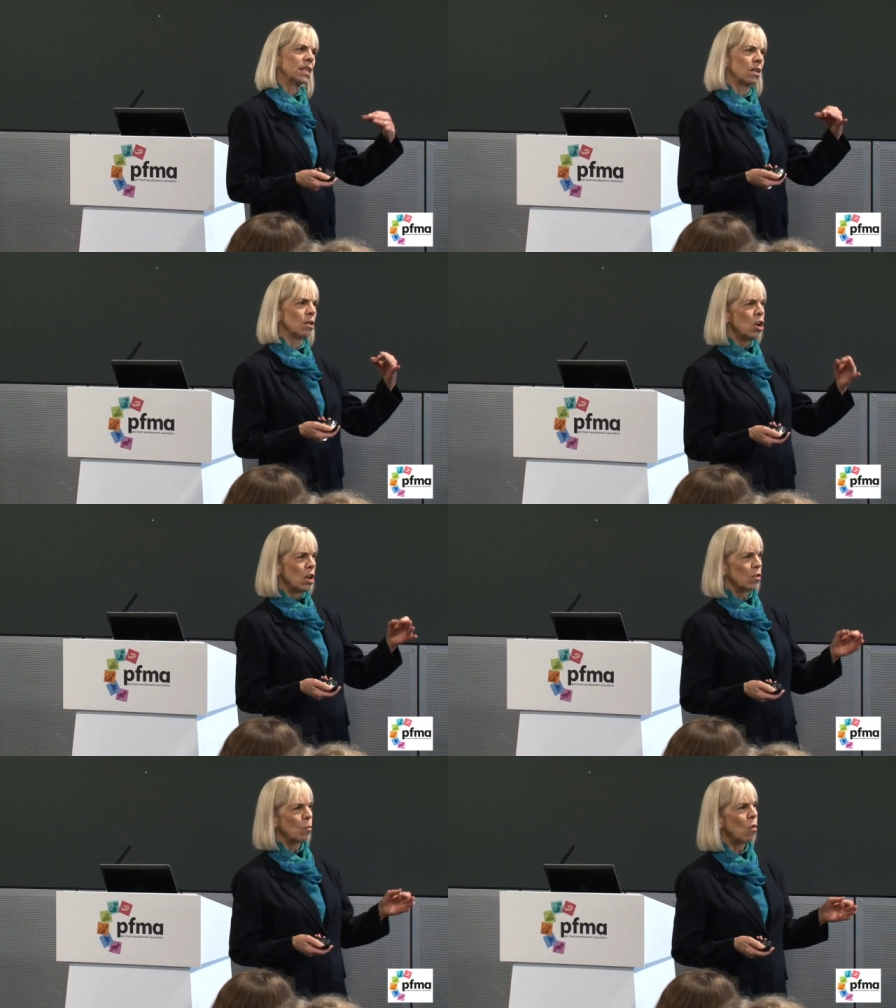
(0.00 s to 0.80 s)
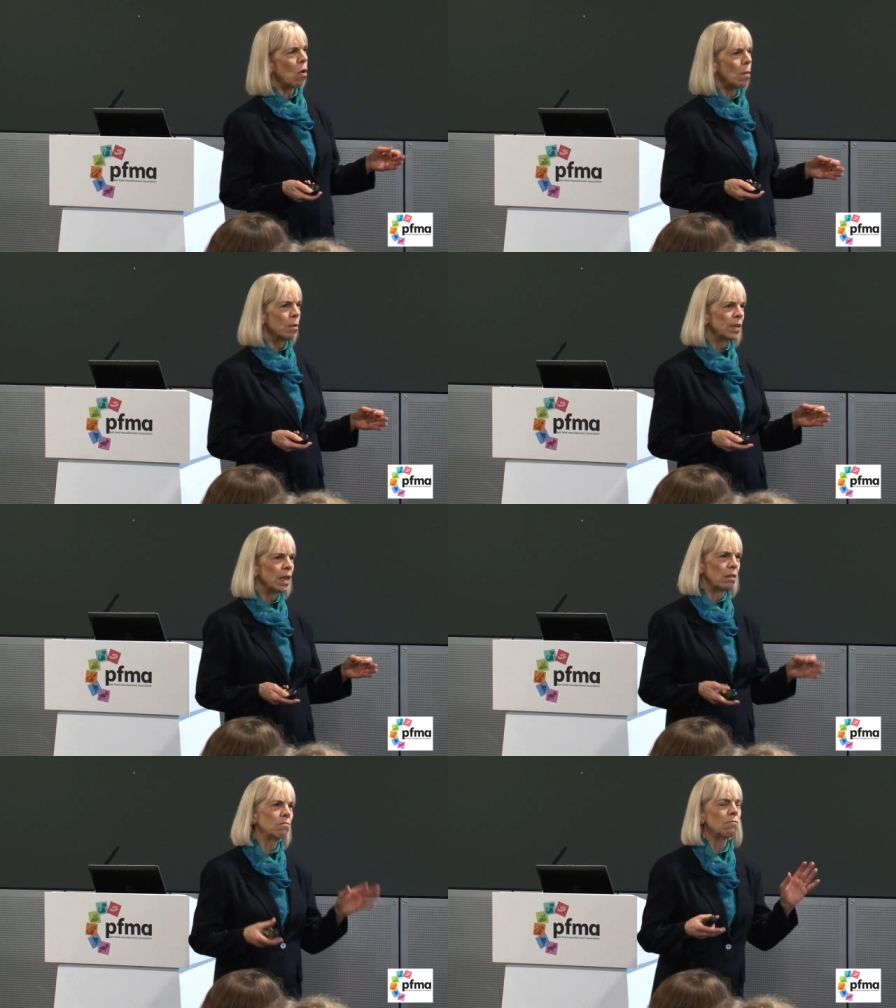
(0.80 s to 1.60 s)
There, there are
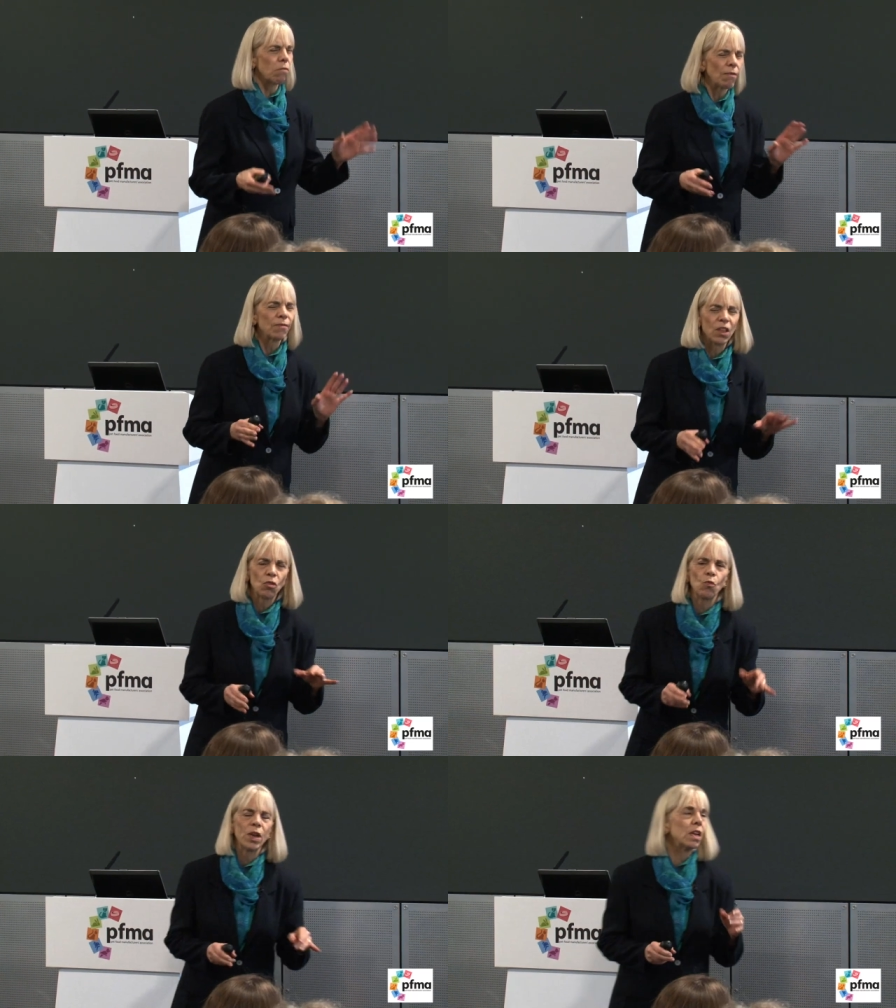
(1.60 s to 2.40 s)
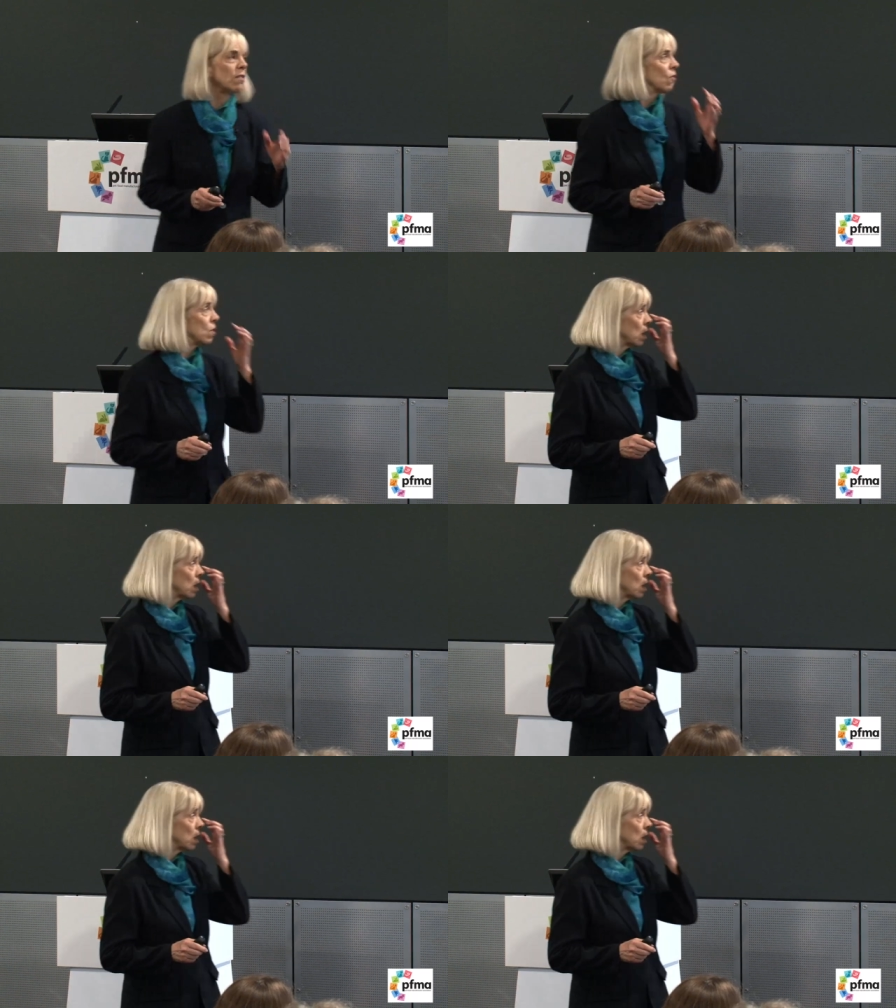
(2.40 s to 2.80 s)
probably roughly three different